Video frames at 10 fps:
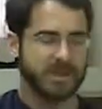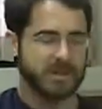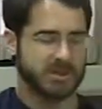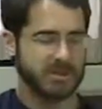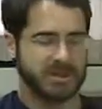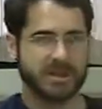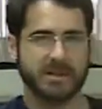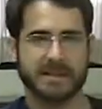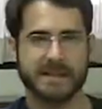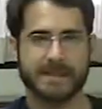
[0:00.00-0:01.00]
So there's our
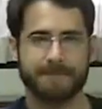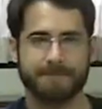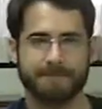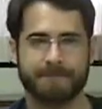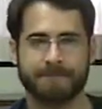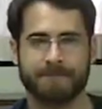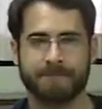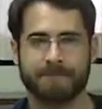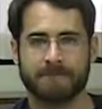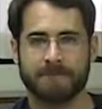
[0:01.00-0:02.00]
C,
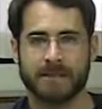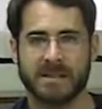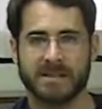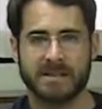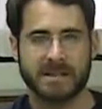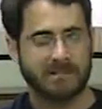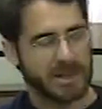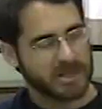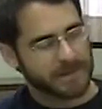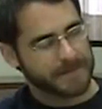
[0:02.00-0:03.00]
C
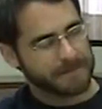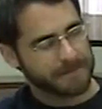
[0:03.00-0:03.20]
major.